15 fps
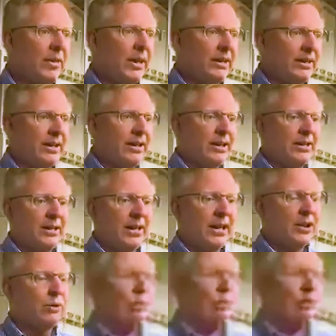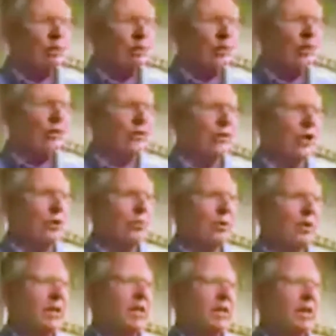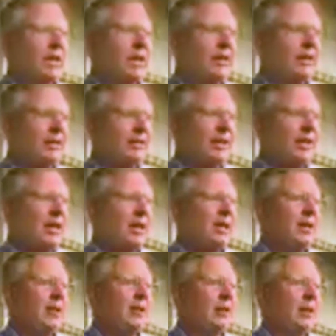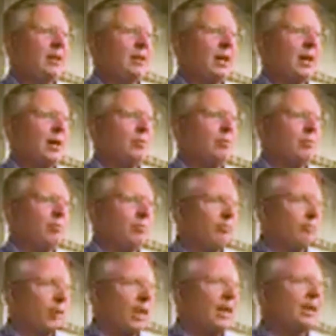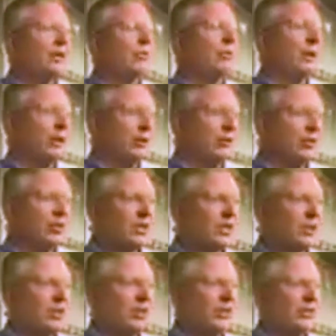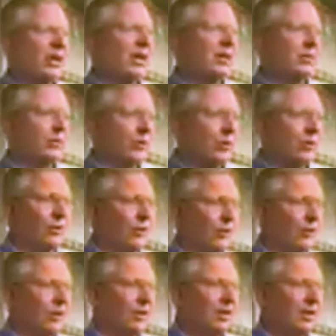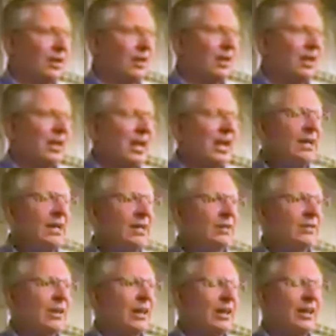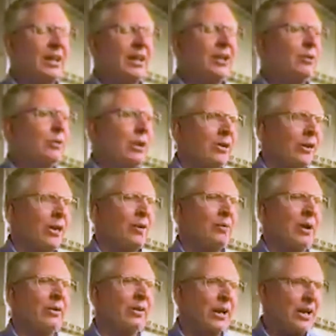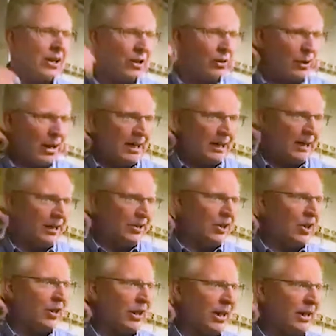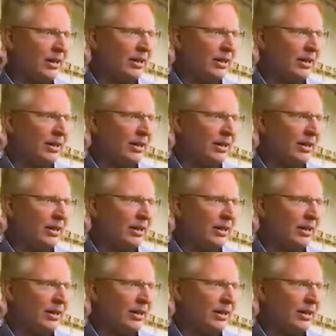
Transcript: that together with that telescope can see planets around other stars the size of Earth. And it's, you know, when you think about that, you go out on a dark